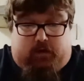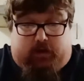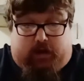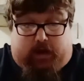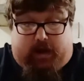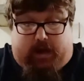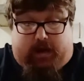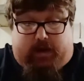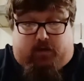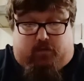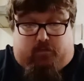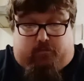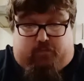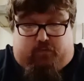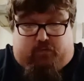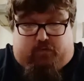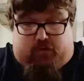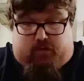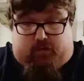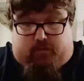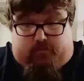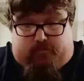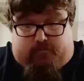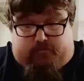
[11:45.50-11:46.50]
Clearly,
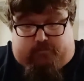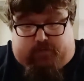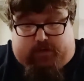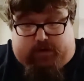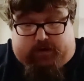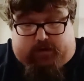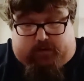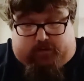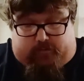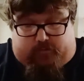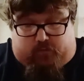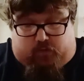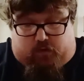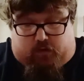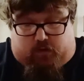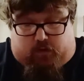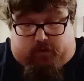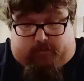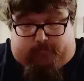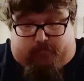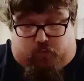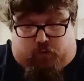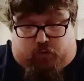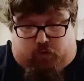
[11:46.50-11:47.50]
I'm picking up
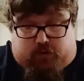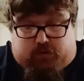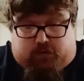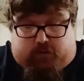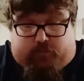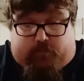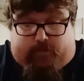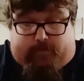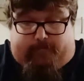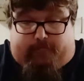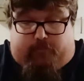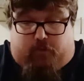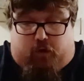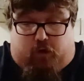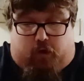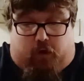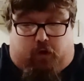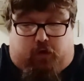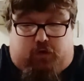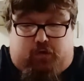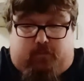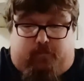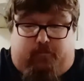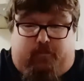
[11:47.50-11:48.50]
Poison Ivy
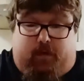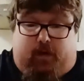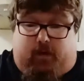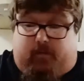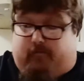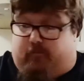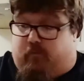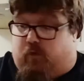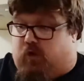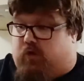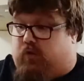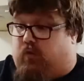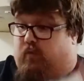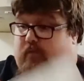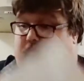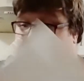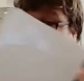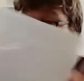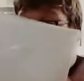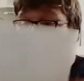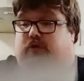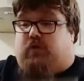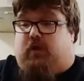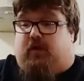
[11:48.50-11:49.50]
books and picking up books with
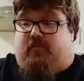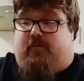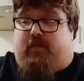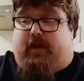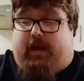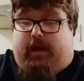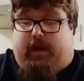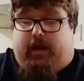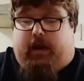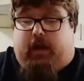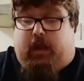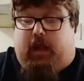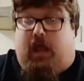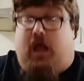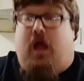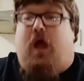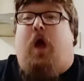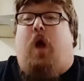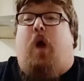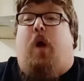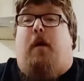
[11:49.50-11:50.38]
Poison Ivy in it,